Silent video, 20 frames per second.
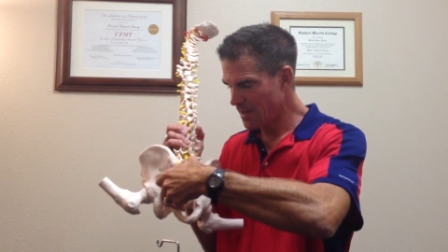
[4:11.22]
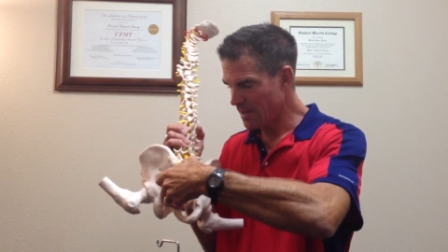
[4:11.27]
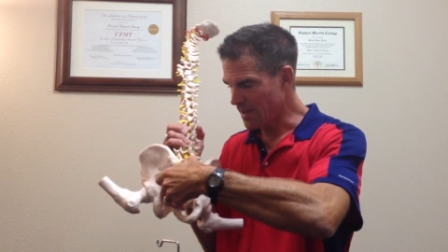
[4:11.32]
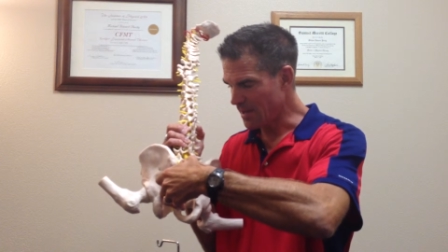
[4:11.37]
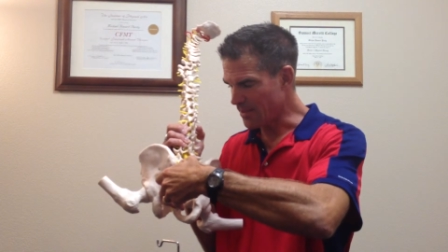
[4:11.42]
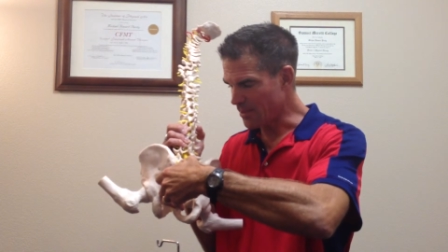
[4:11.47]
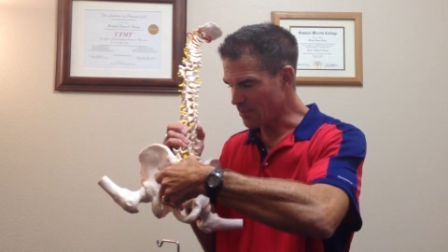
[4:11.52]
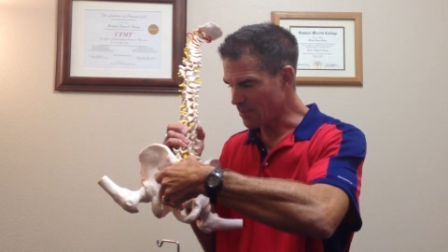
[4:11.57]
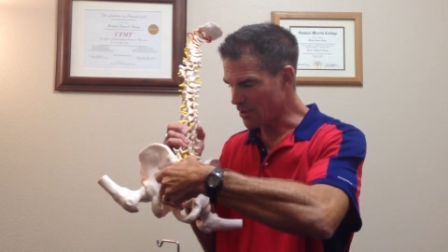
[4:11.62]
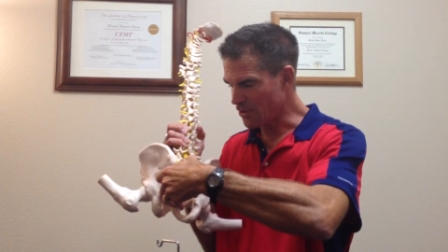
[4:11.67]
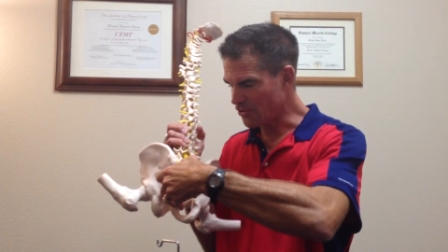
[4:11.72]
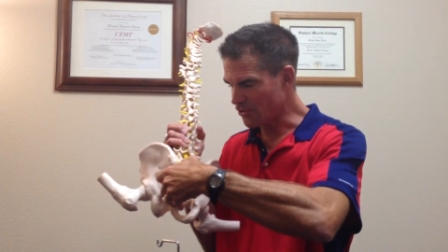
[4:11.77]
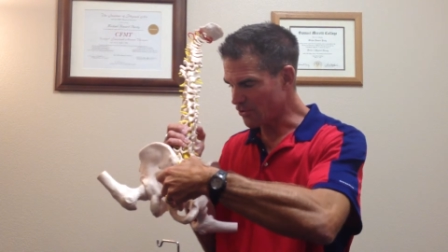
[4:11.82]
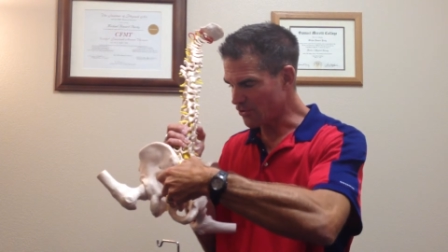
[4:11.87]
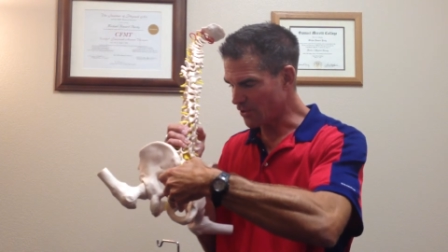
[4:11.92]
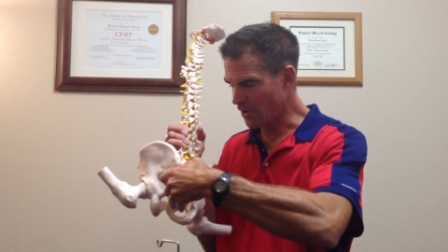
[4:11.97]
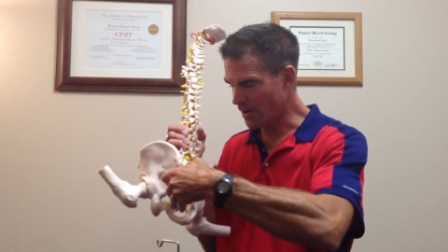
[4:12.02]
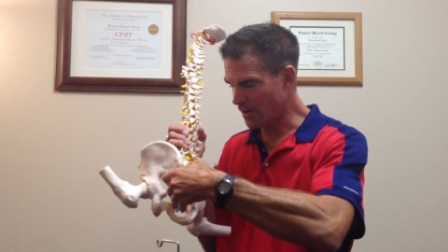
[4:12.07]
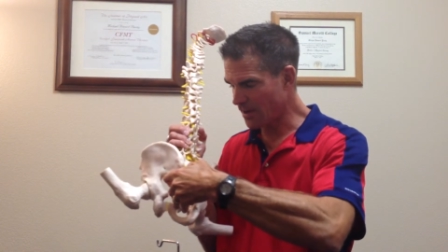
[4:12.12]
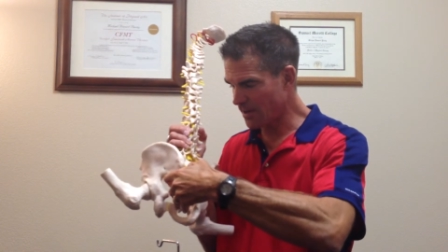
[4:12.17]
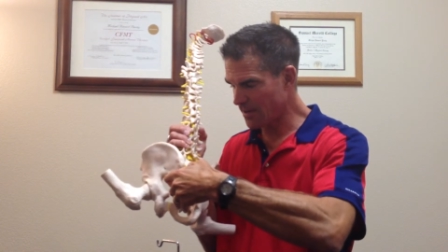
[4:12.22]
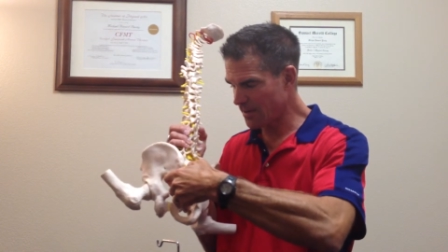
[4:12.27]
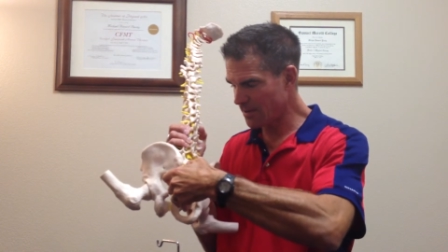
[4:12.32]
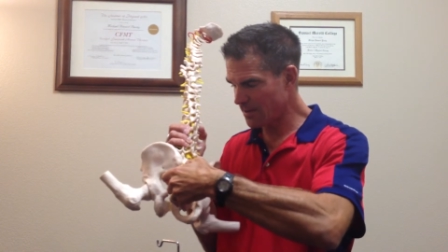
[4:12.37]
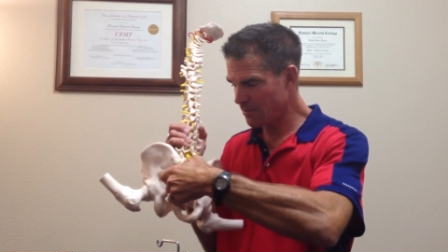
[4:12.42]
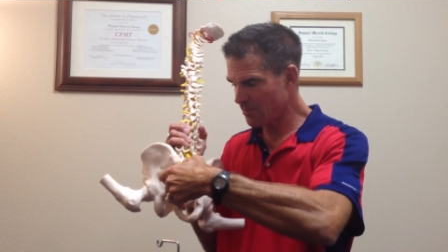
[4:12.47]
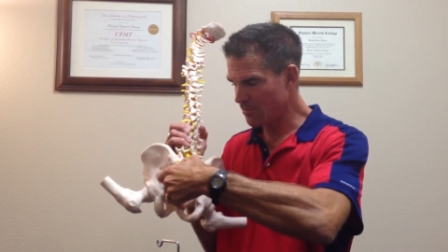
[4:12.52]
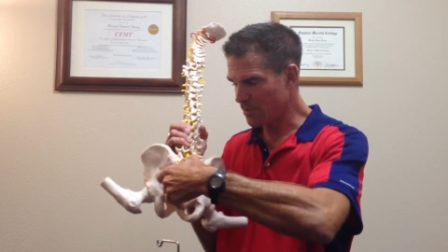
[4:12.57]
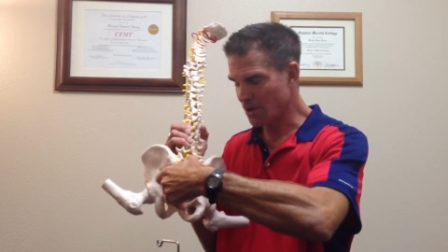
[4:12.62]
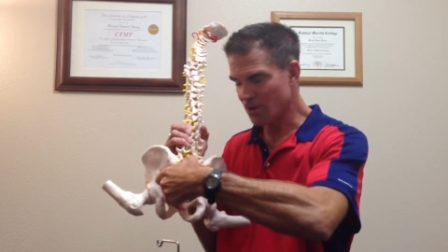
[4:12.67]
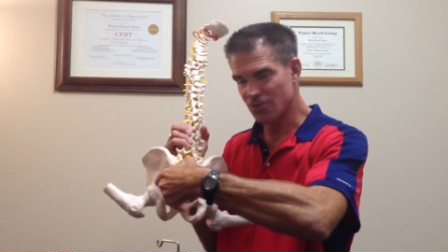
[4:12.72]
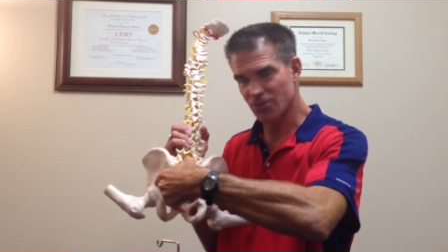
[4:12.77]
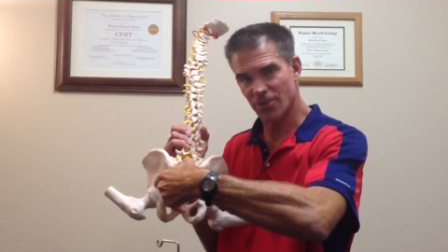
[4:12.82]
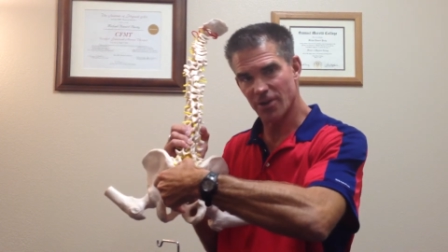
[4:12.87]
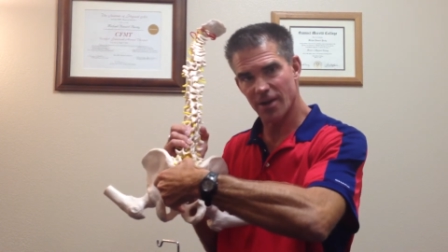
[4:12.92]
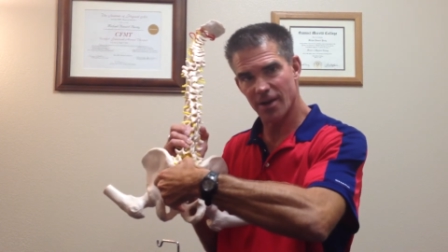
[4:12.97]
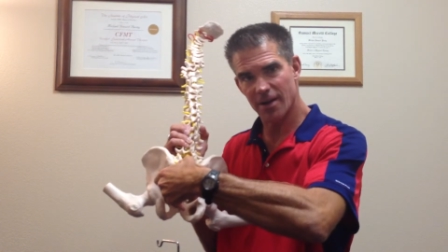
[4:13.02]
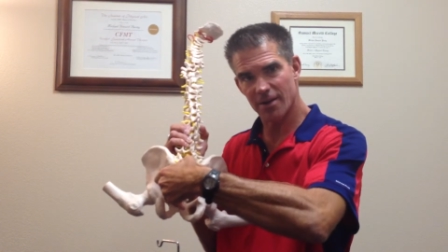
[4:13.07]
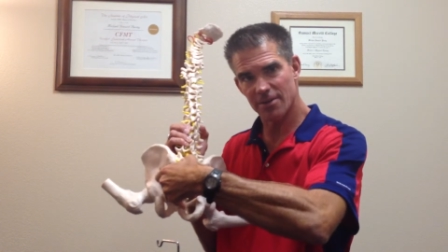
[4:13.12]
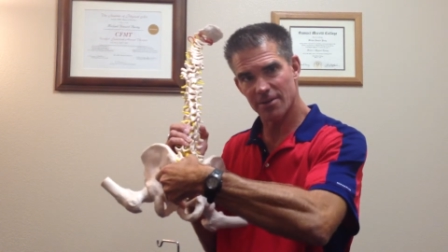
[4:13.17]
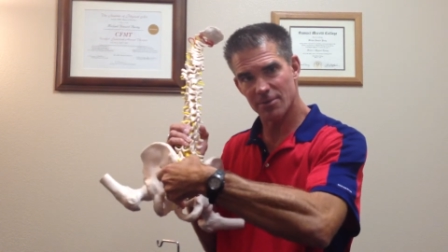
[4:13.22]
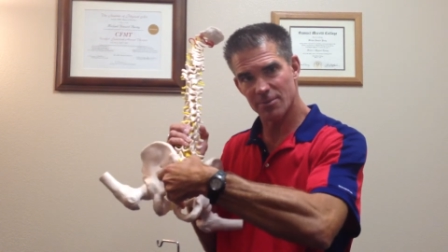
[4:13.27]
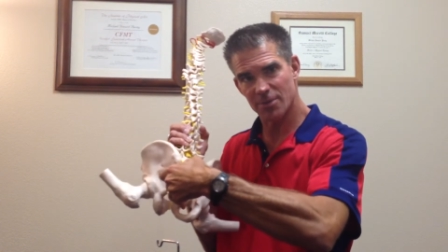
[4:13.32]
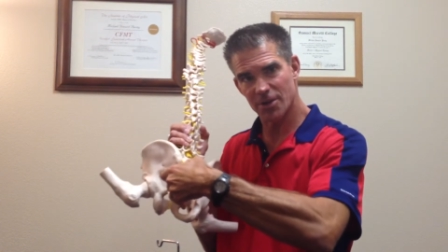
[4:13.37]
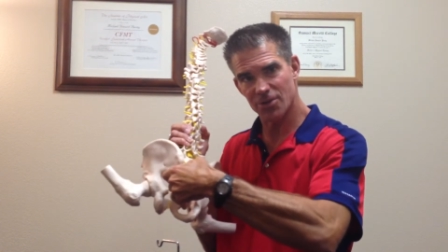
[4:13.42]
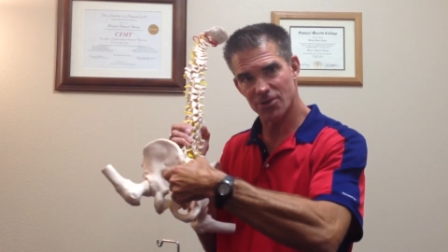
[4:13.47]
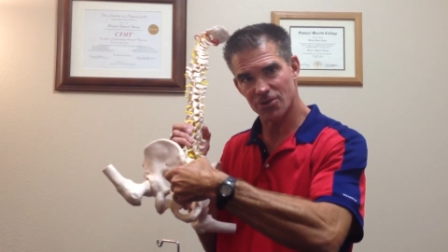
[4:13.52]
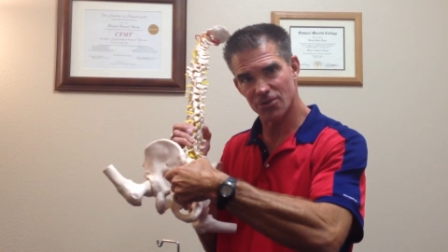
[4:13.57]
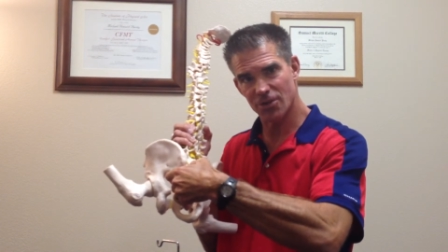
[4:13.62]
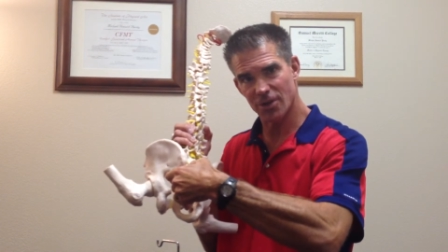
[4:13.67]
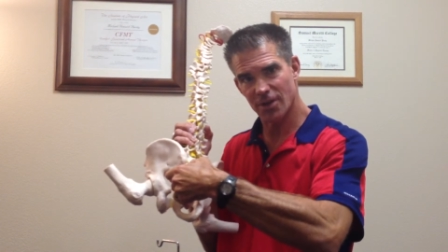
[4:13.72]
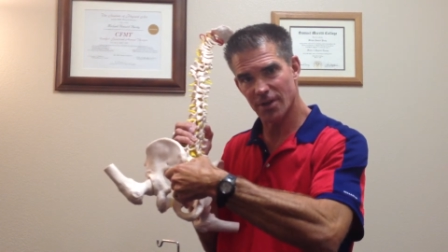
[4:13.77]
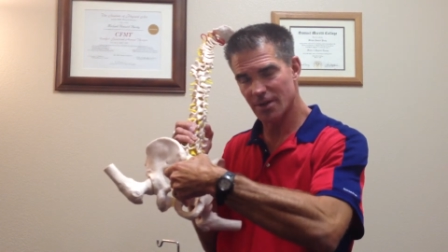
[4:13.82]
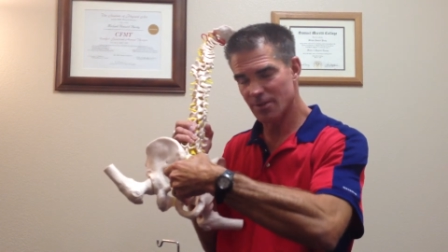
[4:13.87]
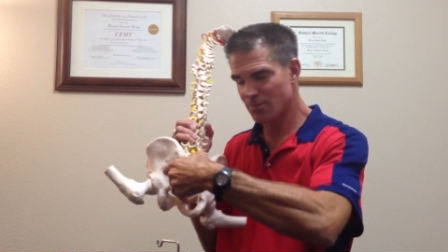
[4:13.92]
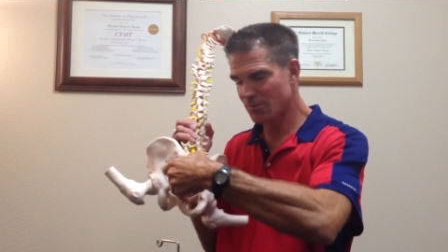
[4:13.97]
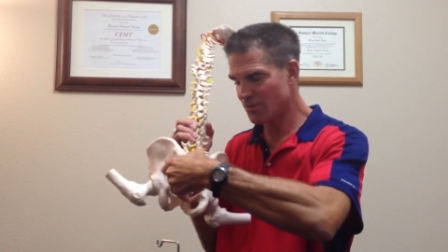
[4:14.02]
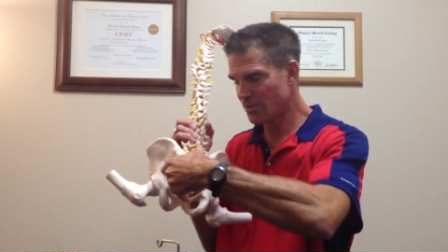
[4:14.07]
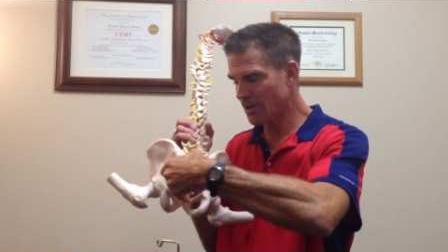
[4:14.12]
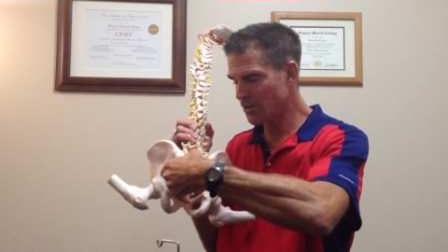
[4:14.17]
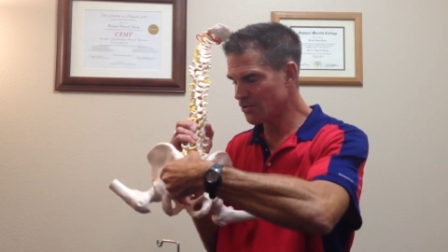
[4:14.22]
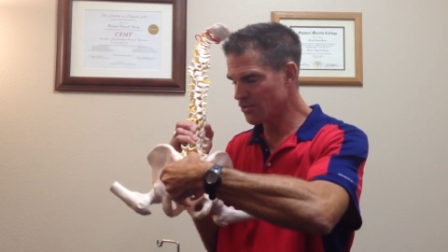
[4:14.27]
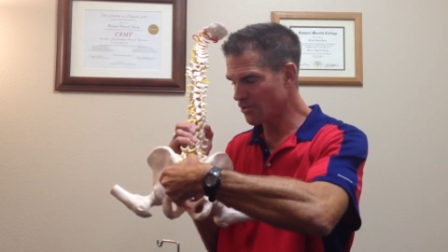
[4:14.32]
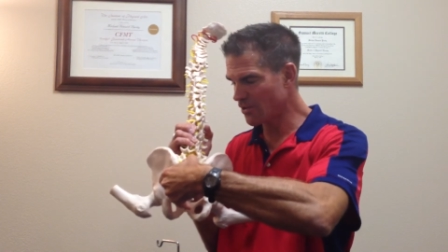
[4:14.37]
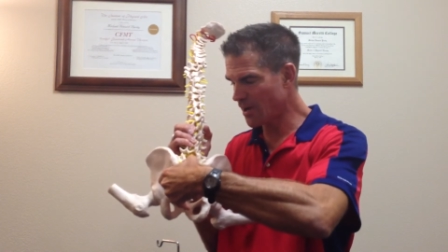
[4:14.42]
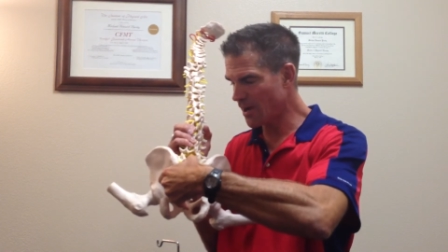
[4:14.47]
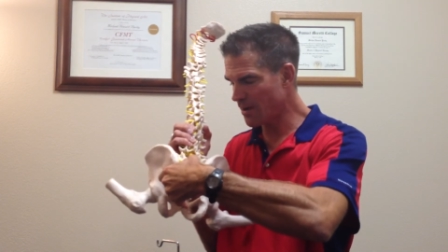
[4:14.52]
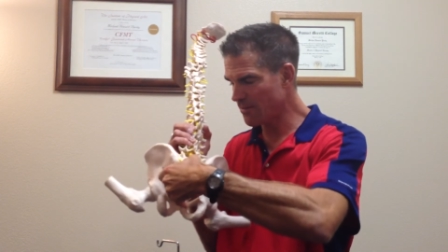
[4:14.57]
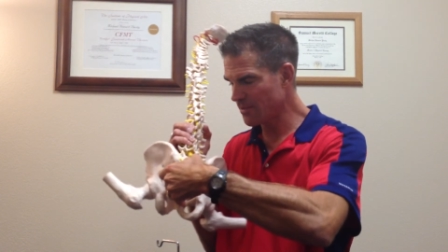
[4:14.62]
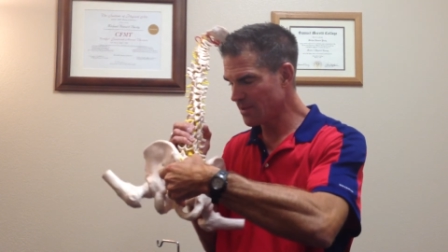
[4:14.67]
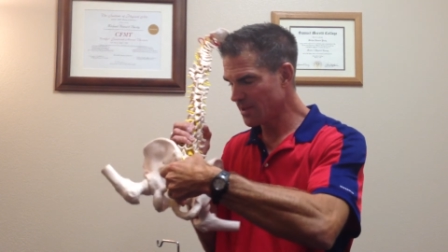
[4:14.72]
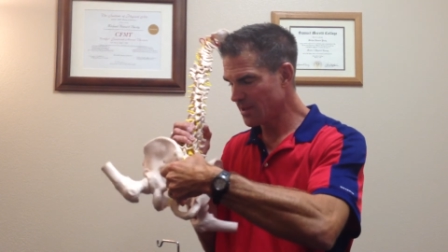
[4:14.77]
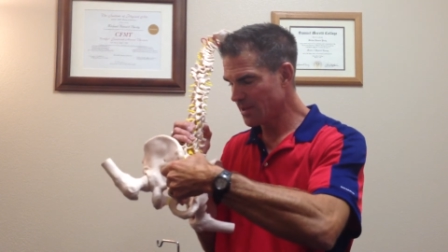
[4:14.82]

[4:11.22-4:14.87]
and the pressure is on, pressure off, pressure on, pressure off,